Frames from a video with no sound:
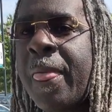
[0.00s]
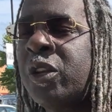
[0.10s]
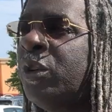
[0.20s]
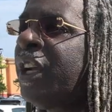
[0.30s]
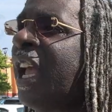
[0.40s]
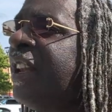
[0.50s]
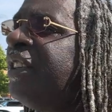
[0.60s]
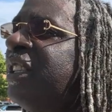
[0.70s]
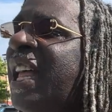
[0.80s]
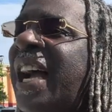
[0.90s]
So again, this
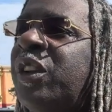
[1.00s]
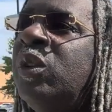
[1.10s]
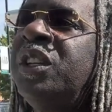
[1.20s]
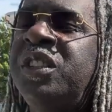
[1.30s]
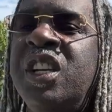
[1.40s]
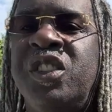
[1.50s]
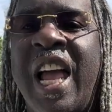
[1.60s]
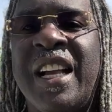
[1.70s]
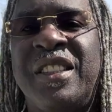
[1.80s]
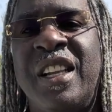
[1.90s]
is Dr. Ulysses
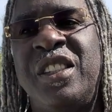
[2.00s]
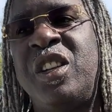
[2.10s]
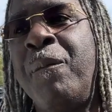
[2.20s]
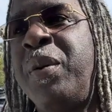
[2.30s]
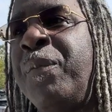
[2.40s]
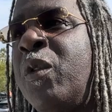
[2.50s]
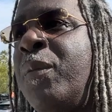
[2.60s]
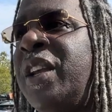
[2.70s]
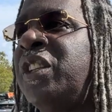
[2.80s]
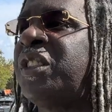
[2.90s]
Jackson, and some people
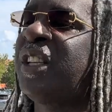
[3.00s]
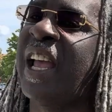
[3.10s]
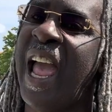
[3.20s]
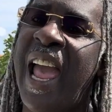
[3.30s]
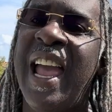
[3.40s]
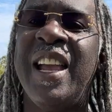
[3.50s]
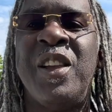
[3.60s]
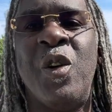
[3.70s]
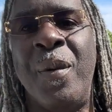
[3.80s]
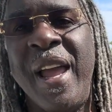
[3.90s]
may just say, hey,
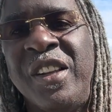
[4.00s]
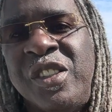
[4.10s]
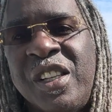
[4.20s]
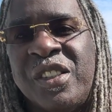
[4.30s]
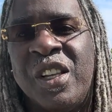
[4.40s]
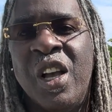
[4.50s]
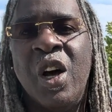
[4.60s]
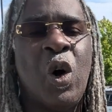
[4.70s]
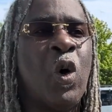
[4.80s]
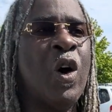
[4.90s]
I'm anxious,
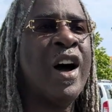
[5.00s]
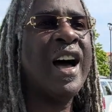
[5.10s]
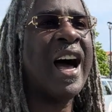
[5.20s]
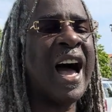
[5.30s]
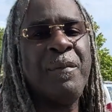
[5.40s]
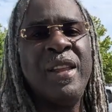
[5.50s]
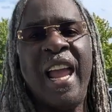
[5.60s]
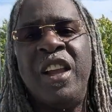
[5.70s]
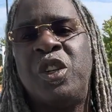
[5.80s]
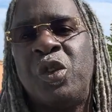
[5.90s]
or I've been
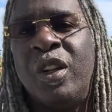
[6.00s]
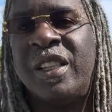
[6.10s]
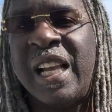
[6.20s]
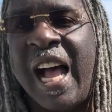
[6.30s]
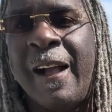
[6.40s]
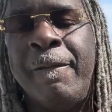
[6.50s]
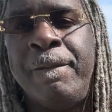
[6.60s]
anxious all the time.